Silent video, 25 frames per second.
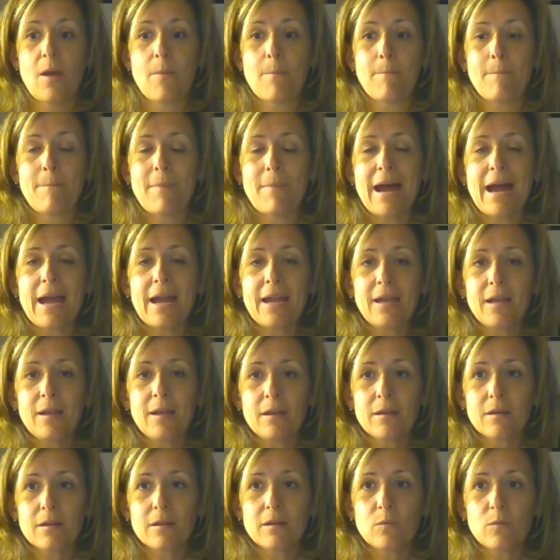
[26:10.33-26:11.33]

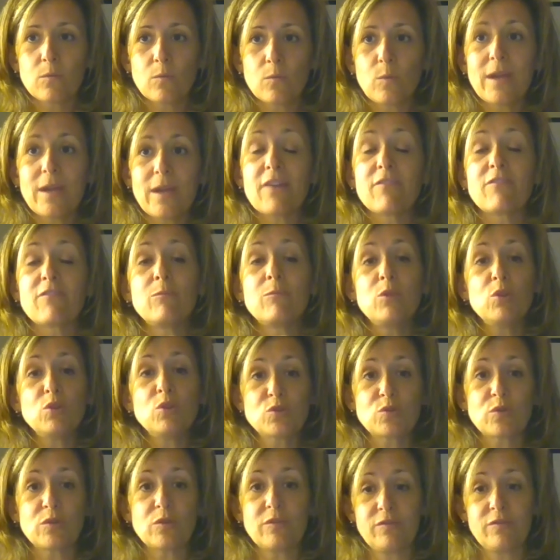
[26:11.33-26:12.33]
We have
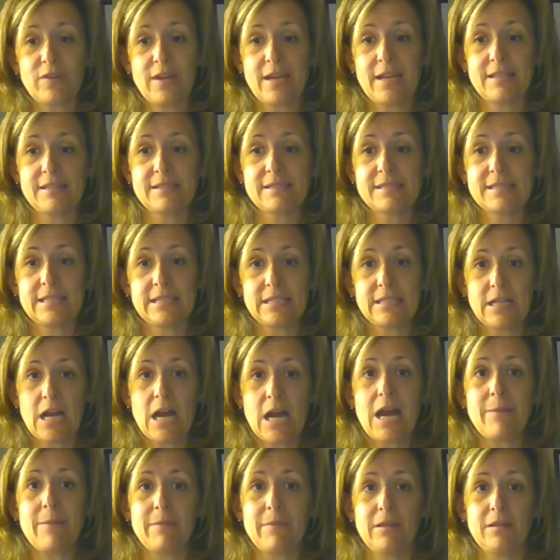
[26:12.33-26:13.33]
mutual friends in
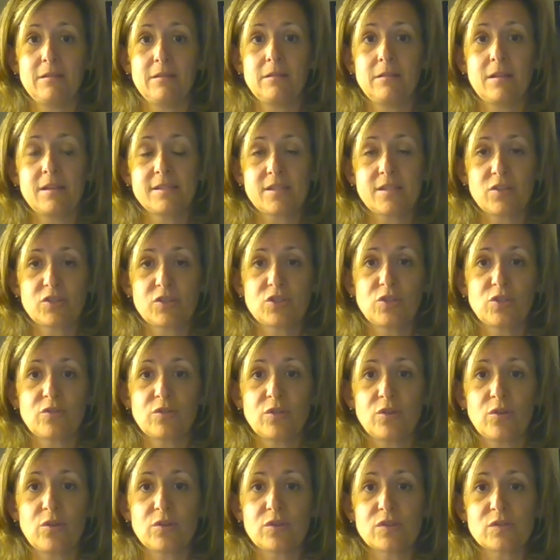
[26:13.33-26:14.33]
common because our
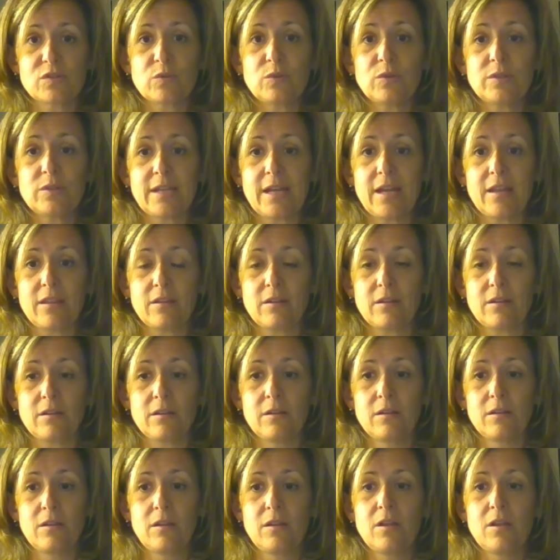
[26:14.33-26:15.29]
children go to school together.